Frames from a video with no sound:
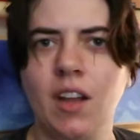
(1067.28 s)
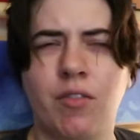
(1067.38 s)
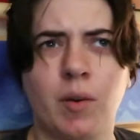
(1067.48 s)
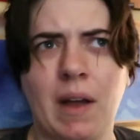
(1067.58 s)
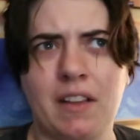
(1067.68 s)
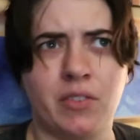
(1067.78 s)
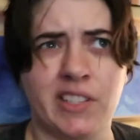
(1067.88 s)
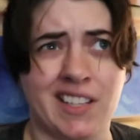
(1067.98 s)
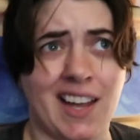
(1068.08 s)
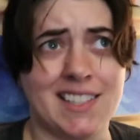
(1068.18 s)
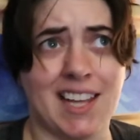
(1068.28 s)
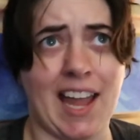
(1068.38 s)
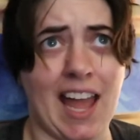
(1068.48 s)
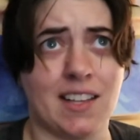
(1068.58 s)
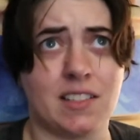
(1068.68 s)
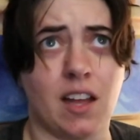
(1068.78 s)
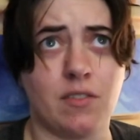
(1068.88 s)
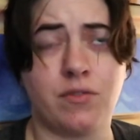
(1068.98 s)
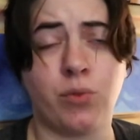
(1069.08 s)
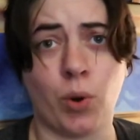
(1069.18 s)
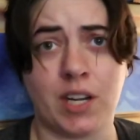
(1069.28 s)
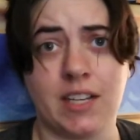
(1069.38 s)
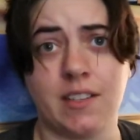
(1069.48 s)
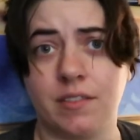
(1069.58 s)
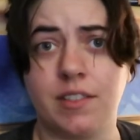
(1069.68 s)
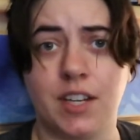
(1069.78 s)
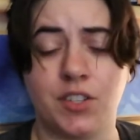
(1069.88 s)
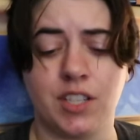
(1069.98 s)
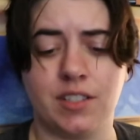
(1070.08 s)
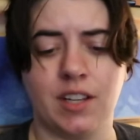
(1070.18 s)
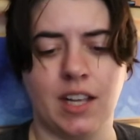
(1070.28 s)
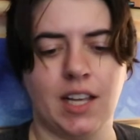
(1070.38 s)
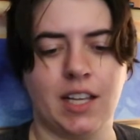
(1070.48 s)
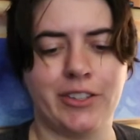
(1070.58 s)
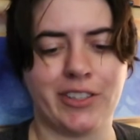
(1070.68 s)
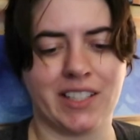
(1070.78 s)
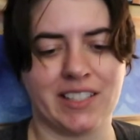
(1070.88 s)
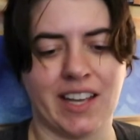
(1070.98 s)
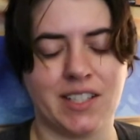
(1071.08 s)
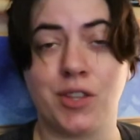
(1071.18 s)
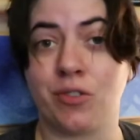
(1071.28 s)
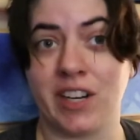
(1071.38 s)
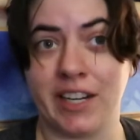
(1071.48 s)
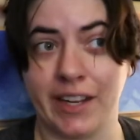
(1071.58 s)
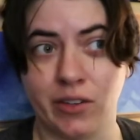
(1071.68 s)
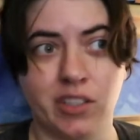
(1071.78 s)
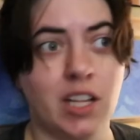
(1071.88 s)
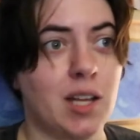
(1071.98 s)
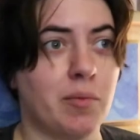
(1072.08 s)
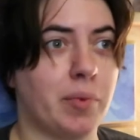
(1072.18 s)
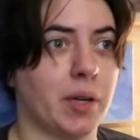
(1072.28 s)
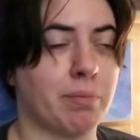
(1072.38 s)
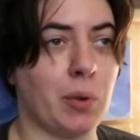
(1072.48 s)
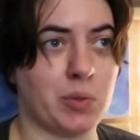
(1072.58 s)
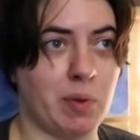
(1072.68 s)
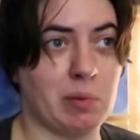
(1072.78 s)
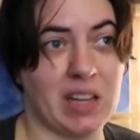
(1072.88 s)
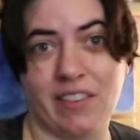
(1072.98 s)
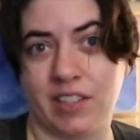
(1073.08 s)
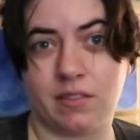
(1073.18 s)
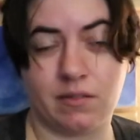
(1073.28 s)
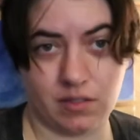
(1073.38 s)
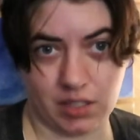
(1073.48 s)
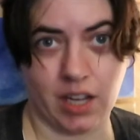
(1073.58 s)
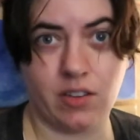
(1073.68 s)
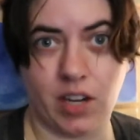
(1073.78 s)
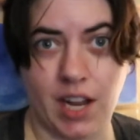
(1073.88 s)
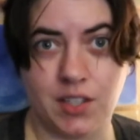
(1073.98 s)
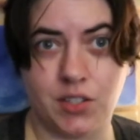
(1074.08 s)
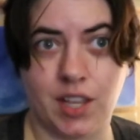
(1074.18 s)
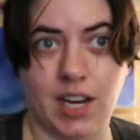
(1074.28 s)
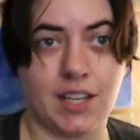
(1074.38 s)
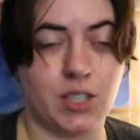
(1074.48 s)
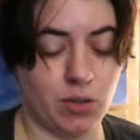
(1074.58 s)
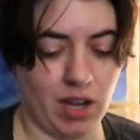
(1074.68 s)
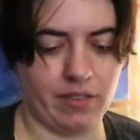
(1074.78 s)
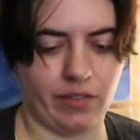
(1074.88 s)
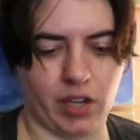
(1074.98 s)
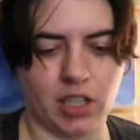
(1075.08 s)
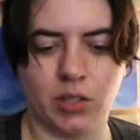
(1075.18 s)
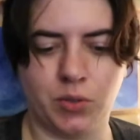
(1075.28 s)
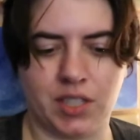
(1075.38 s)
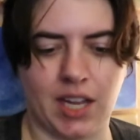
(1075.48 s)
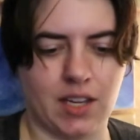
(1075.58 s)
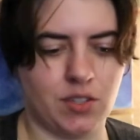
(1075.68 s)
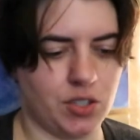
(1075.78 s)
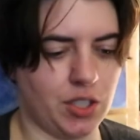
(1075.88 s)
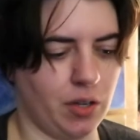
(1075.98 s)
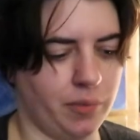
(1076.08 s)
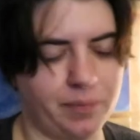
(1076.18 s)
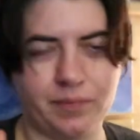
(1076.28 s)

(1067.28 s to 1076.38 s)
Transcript: for my foot size, I cast on 40 stitches using a size 3 needle, but most people have a tighter gauge than I do. I have a very loose gauge, so